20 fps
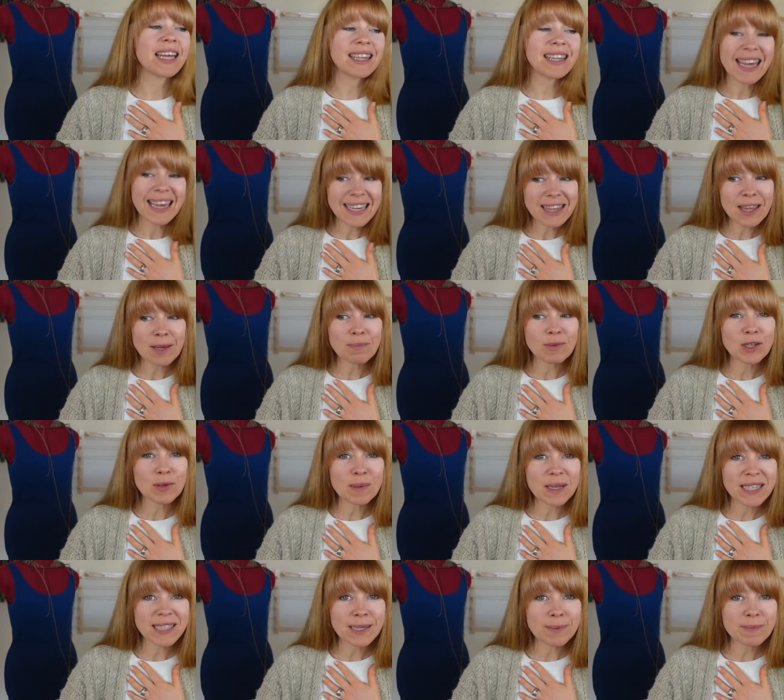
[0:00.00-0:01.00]
I like them to
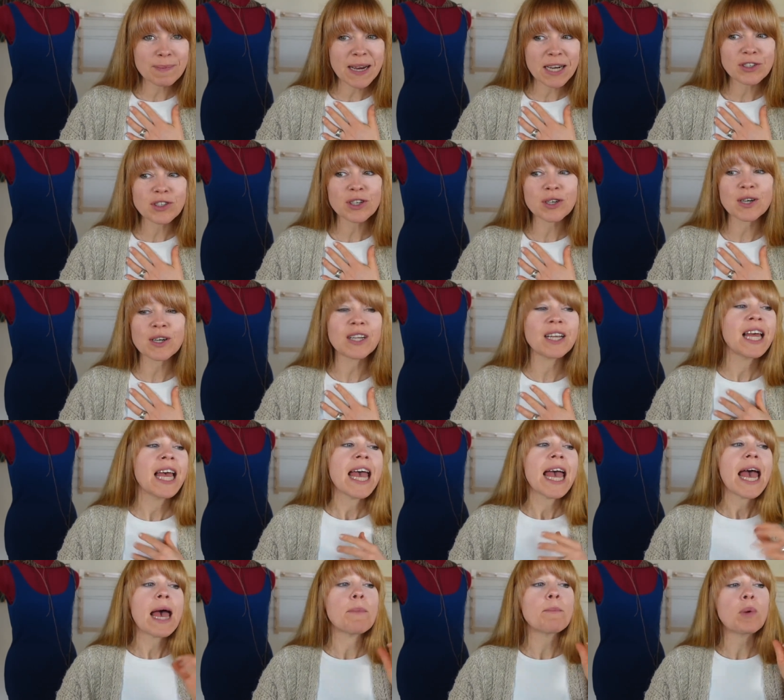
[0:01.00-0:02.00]
be symmetrical.
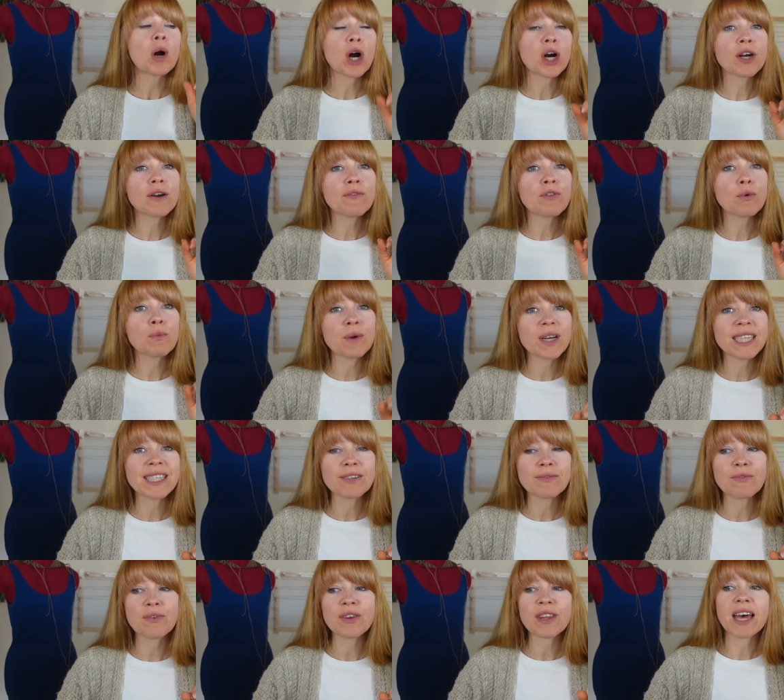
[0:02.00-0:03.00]
And part of the
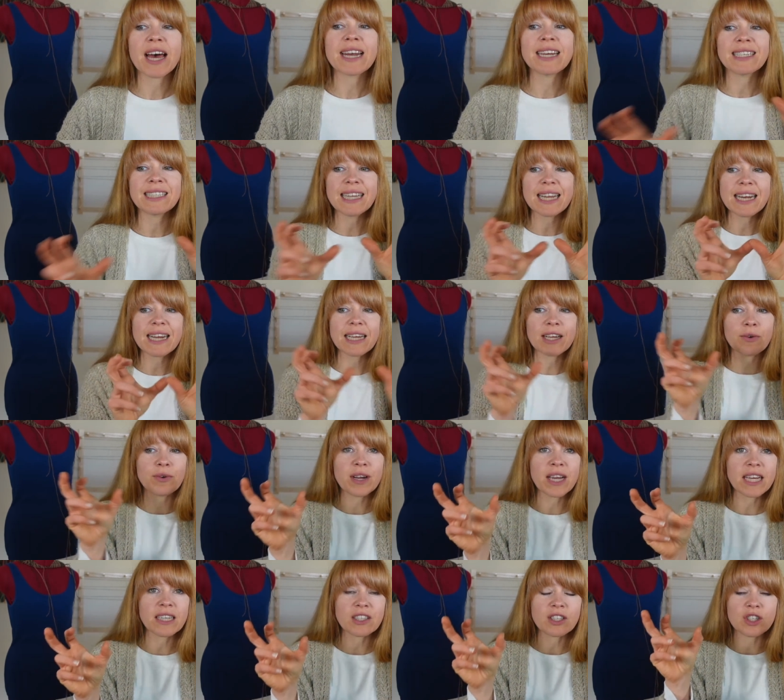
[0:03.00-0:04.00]
reason for that is that it
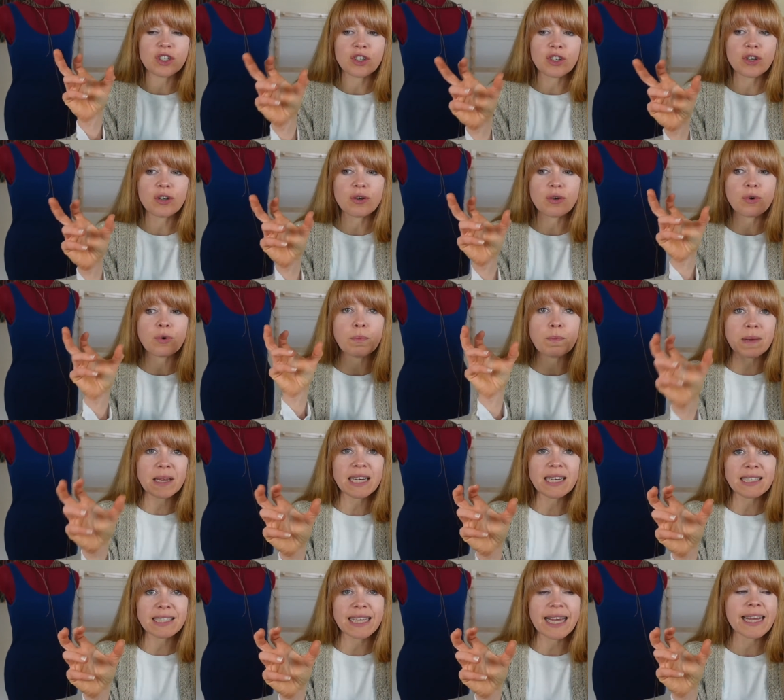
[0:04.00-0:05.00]
creates two
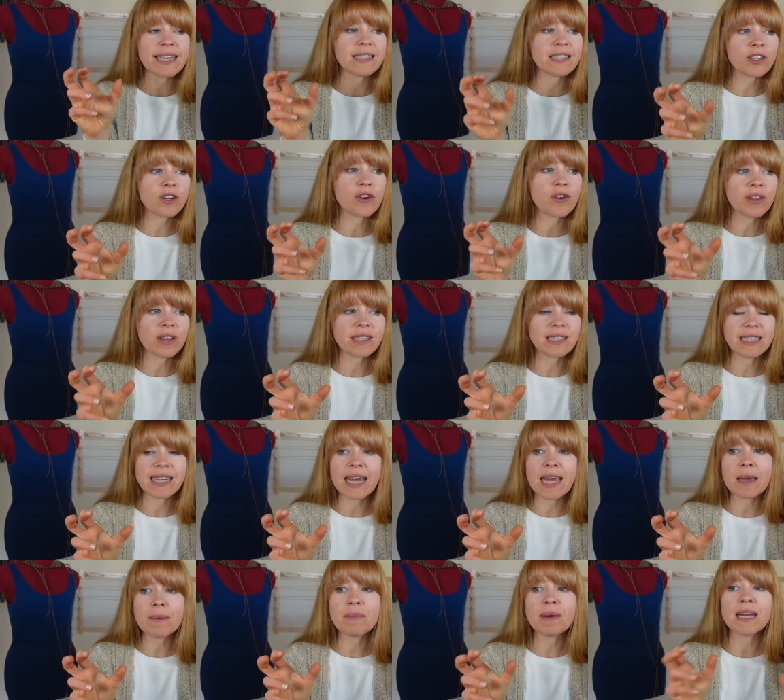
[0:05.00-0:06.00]
mini skeins that are the
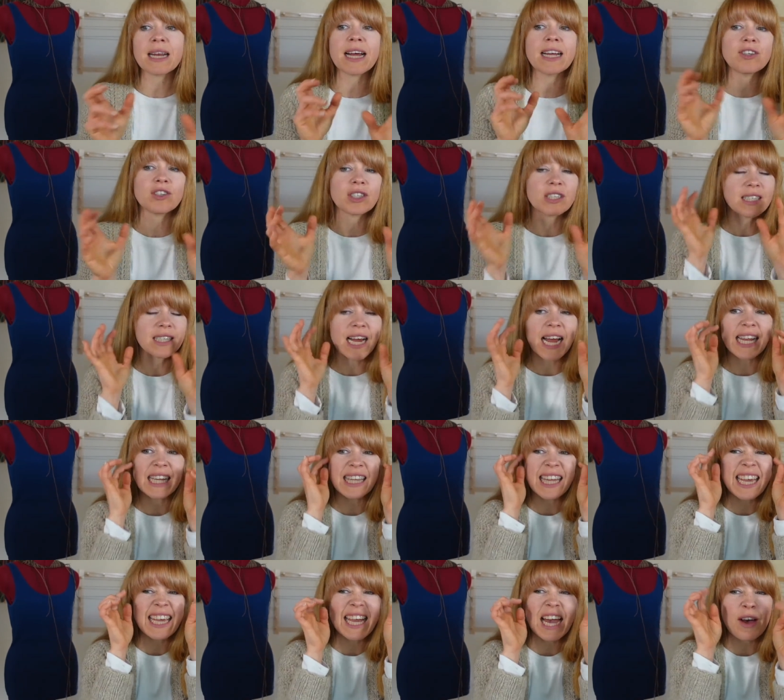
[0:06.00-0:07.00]
same. And I just, I
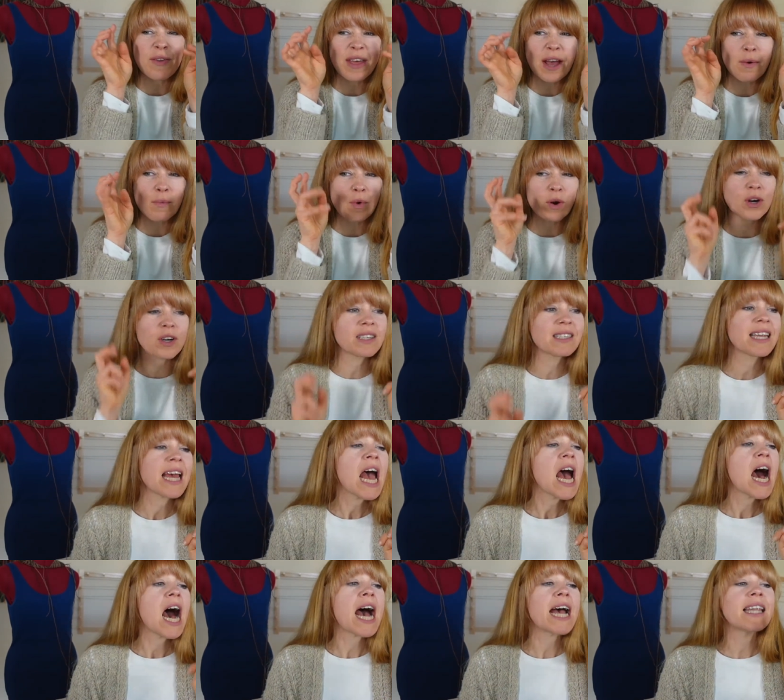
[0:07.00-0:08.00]
like how that works.
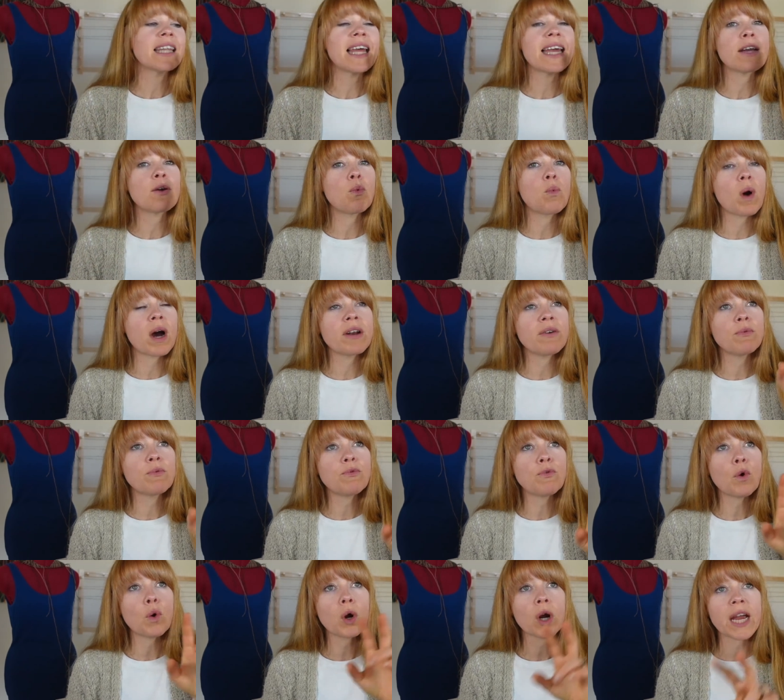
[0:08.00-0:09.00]
I like one,
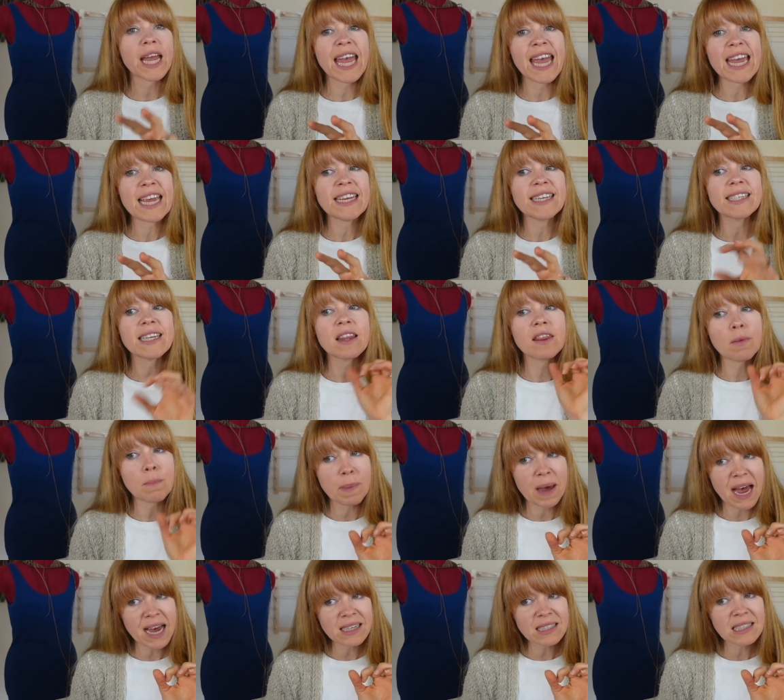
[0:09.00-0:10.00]
four, eight the
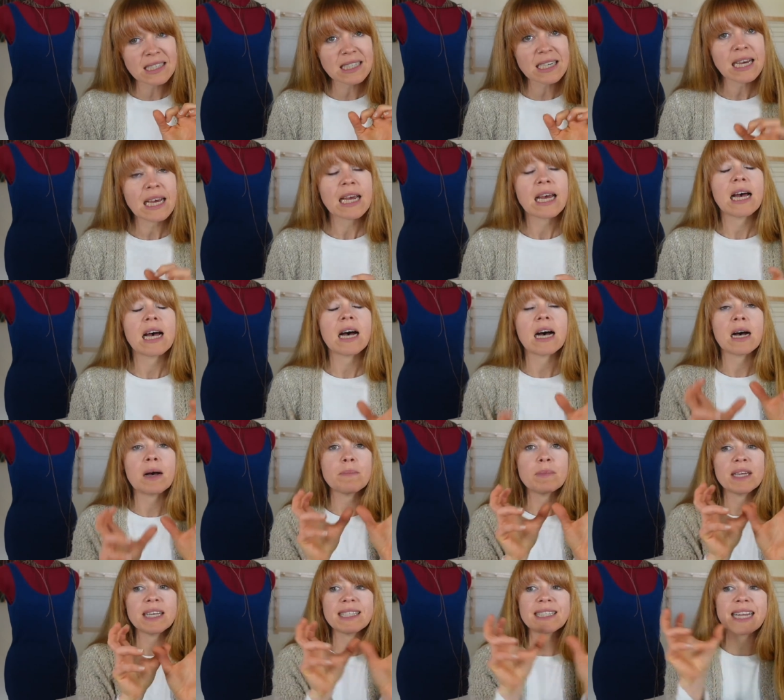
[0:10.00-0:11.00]
best
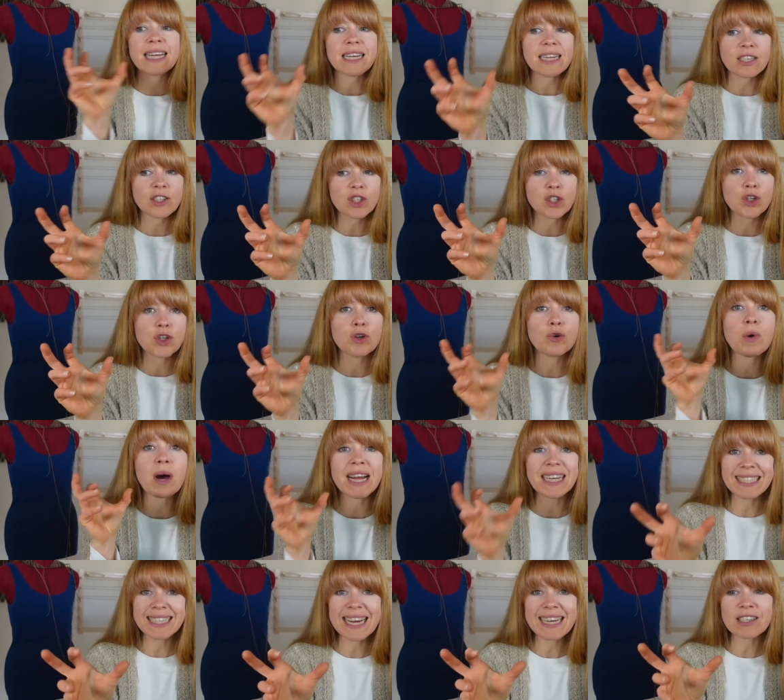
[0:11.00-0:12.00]
um, because then it's two
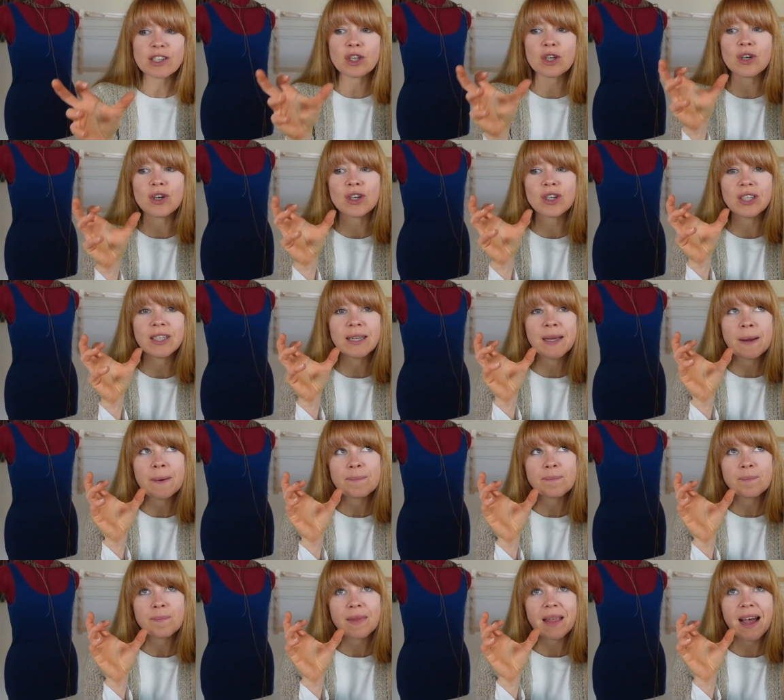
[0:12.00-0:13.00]
identical
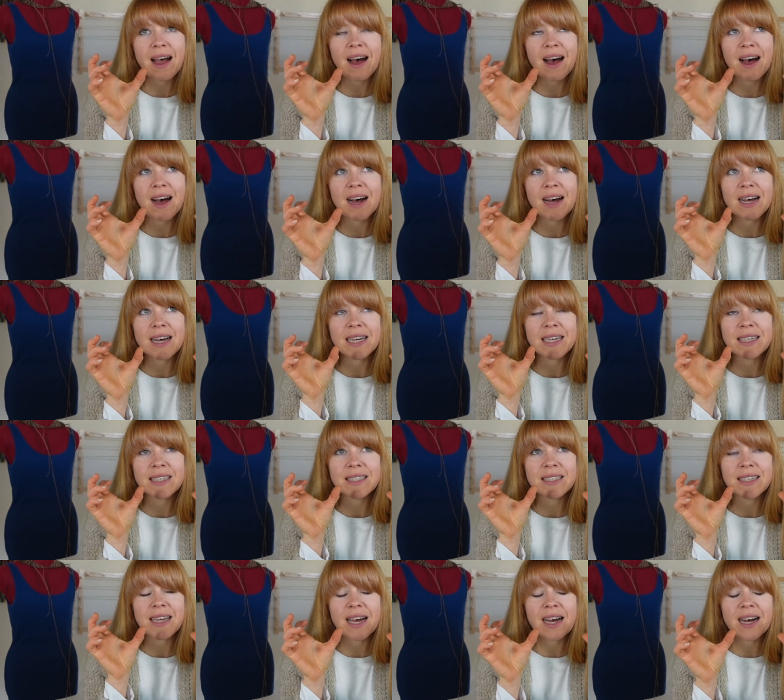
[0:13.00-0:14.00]
uh,
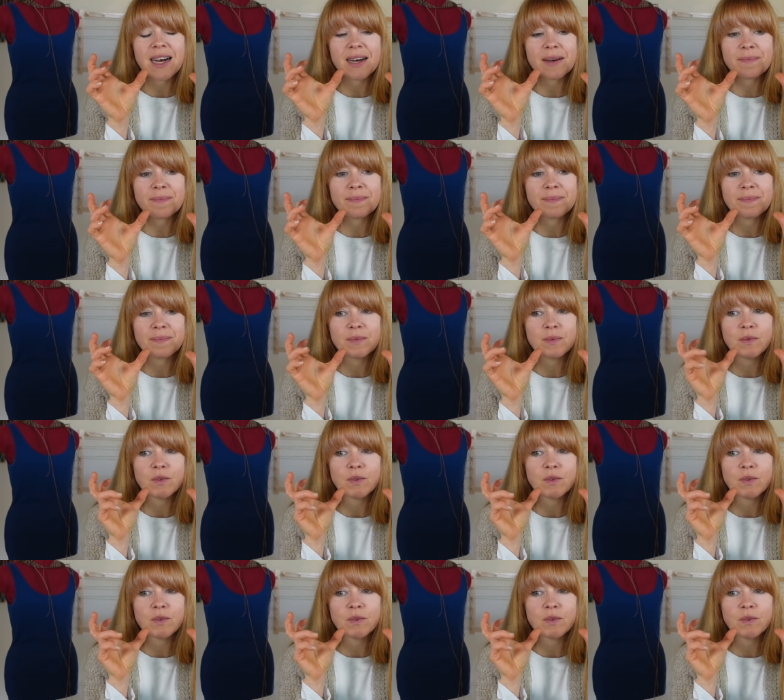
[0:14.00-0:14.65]
um,